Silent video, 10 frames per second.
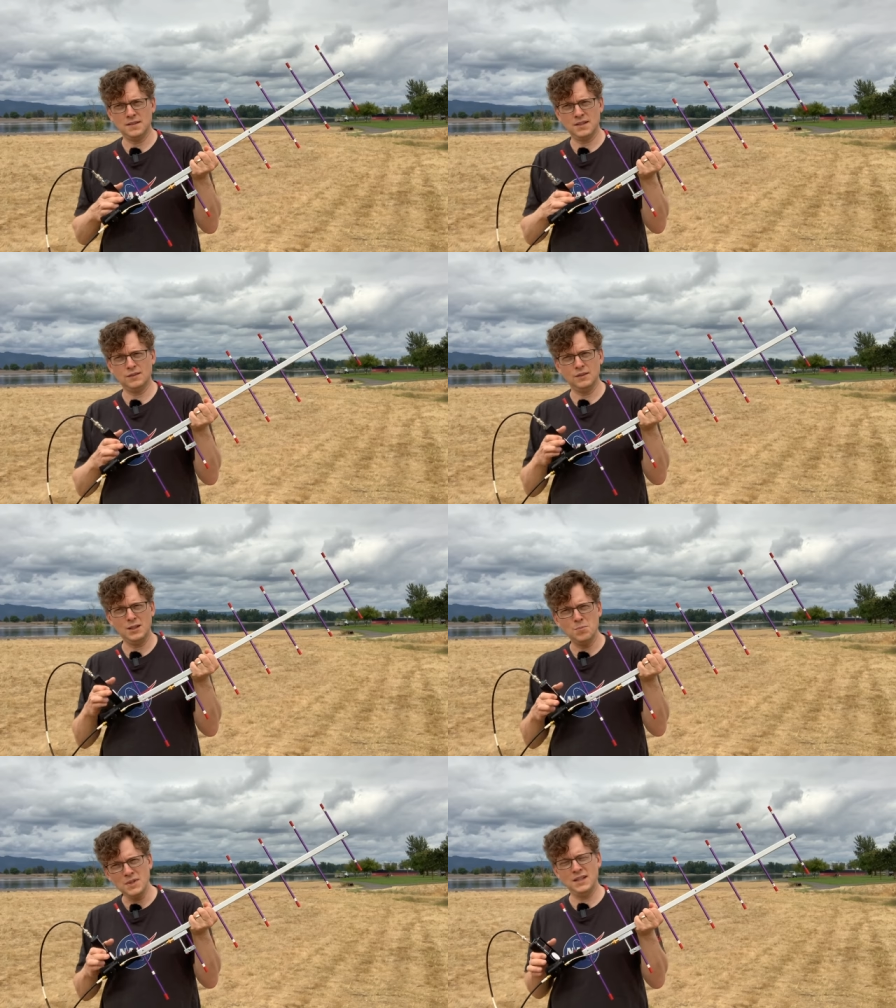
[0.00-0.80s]
the signal
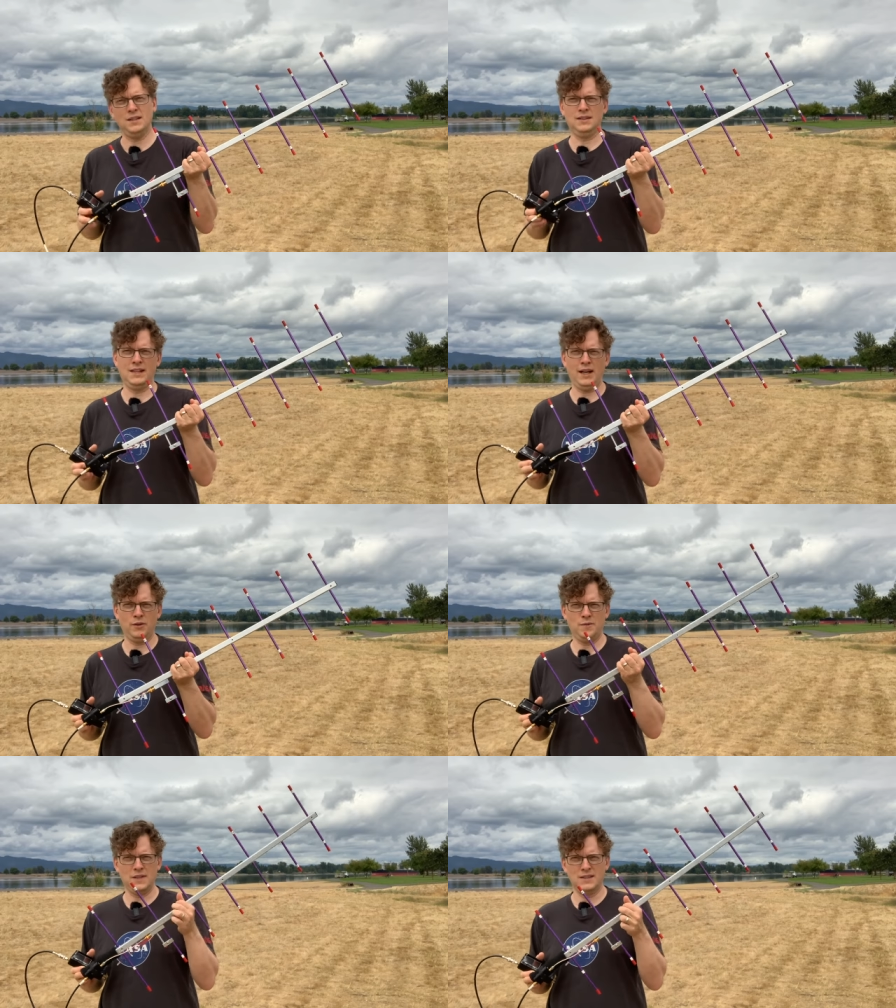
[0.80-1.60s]
immediately
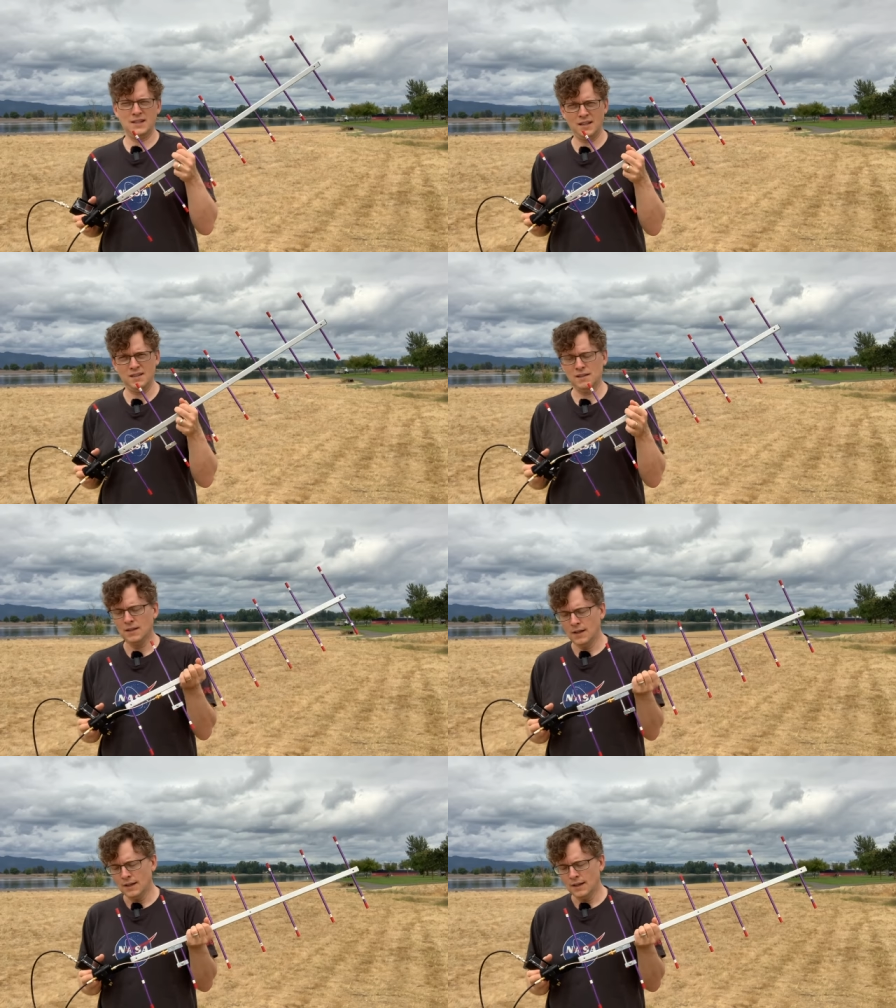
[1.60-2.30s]
out of the antenna,